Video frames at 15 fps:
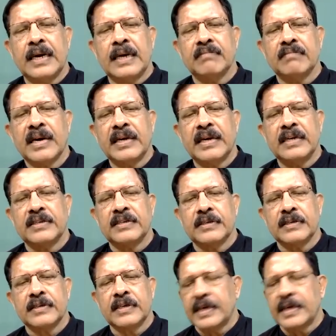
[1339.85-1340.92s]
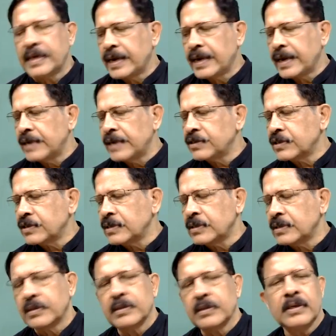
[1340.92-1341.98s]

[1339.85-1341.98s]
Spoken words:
and minus is getting cancelled.